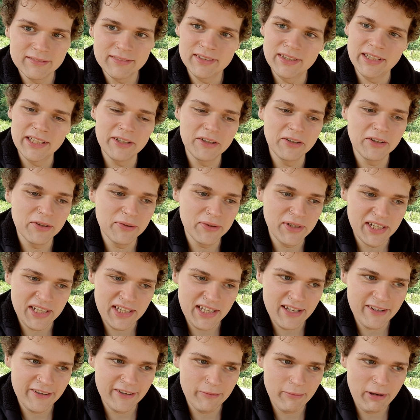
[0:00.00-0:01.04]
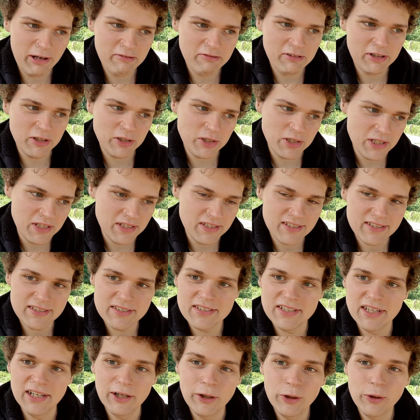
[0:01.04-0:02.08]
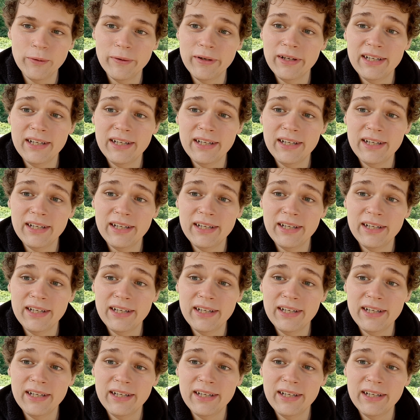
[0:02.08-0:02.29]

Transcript: let alone any other malfunctions. So,